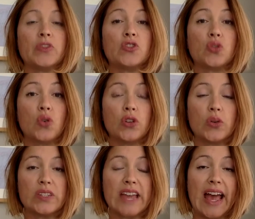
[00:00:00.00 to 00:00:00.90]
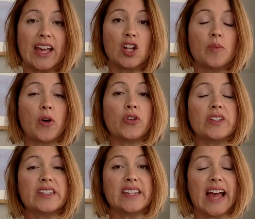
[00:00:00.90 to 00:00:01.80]
Draw your
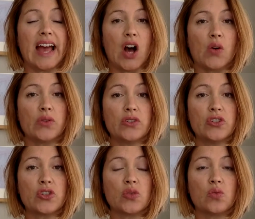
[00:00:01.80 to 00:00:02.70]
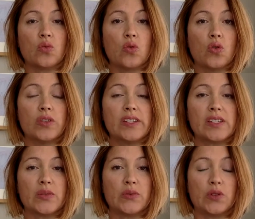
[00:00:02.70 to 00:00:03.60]
tailbone down towards
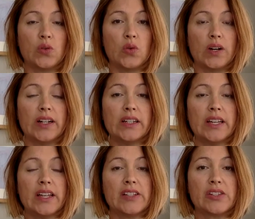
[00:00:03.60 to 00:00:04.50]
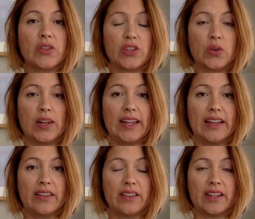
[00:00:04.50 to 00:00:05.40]
the floor so that you're
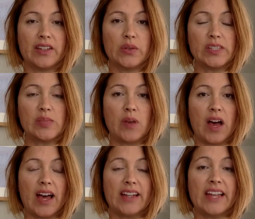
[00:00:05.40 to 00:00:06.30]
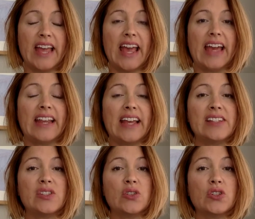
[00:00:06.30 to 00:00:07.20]
lengthening your spine. And
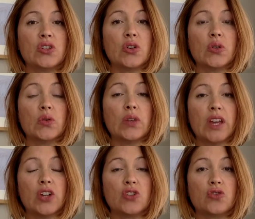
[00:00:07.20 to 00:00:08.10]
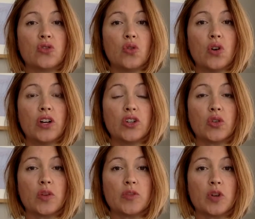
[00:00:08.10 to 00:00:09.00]
as you do, draw
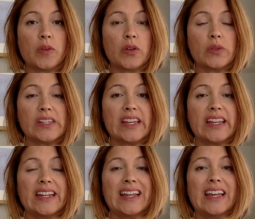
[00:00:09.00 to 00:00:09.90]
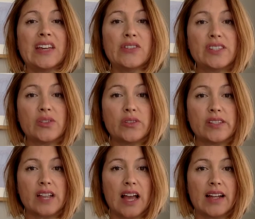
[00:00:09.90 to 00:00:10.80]
your abdominals in ever so
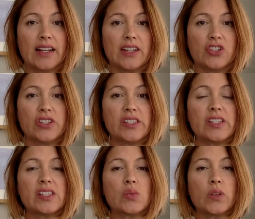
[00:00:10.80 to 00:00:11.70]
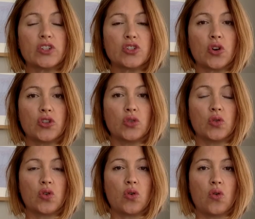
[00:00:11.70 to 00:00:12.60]
slightly just to switch on your
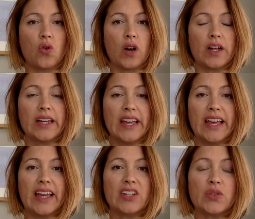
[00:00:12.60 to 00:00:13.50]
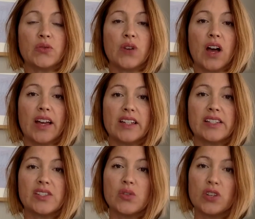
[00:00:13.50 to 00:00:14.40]
core and to find a
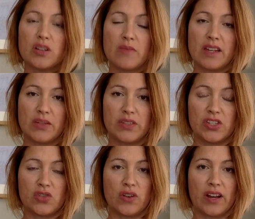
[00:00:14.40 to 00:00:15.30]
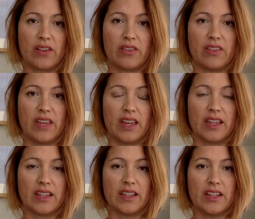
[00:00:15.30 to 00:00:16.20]
certain amount of strength there.
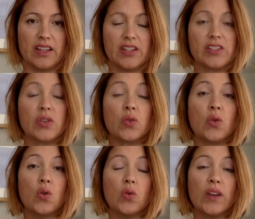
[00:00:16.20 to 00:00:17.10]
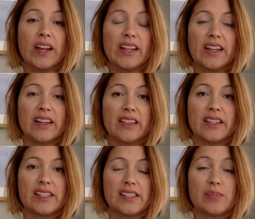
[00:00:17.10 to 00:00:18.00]
So, already in
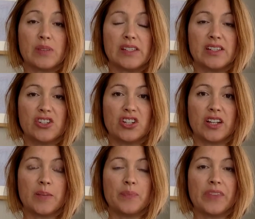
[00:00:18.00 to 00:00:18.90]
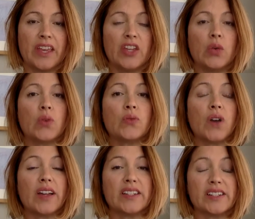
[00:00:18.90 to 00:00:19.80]
this position, you are
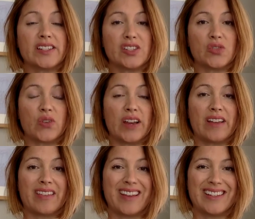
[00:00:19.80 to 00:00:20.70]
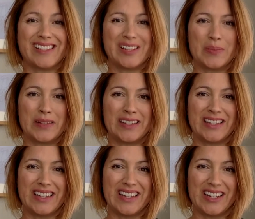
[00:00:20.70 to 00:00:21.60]
finding strength and
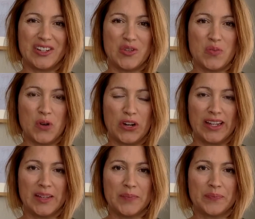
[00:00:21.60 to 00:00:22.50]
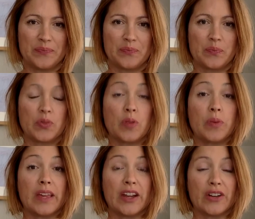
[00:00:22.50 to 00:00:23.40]
stability in your body,
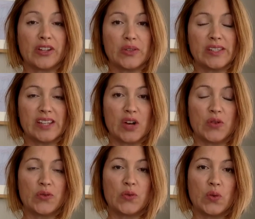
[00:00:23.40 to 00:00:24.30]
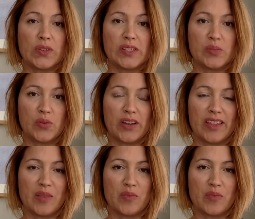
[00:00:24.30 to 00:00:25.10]
preparing yourself for this breathing